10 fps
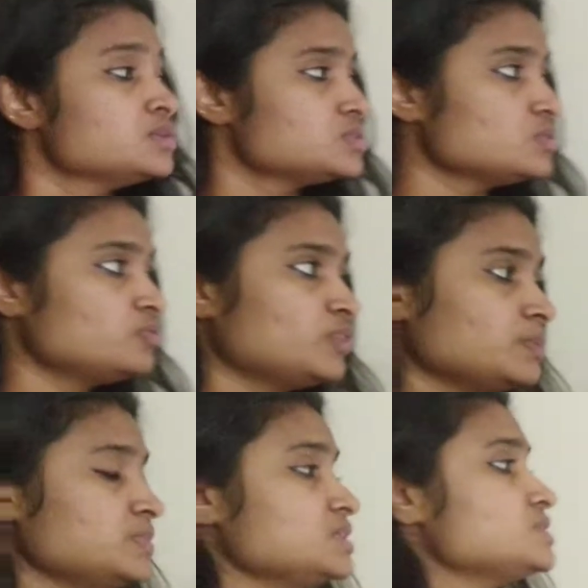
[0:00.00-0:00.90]
So,
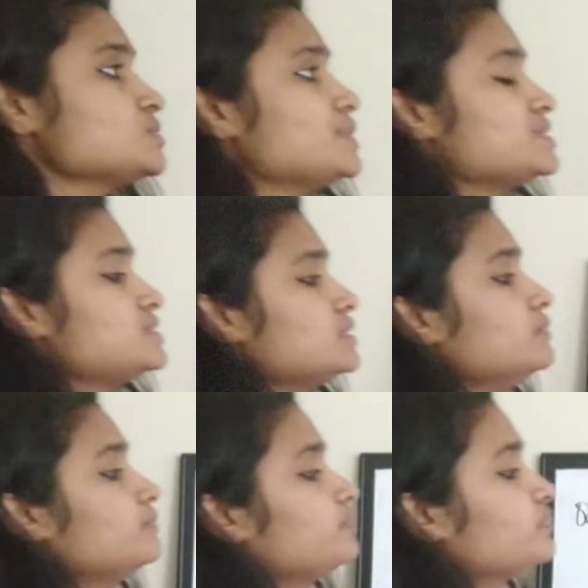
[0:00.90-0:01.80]
from this
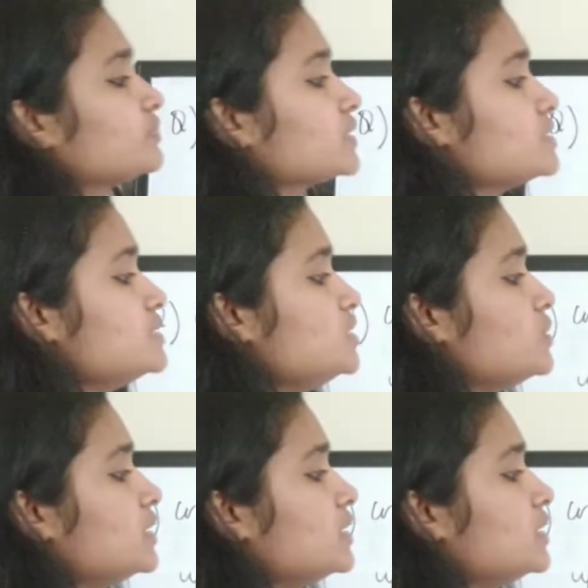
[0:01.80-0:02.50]
question, see, you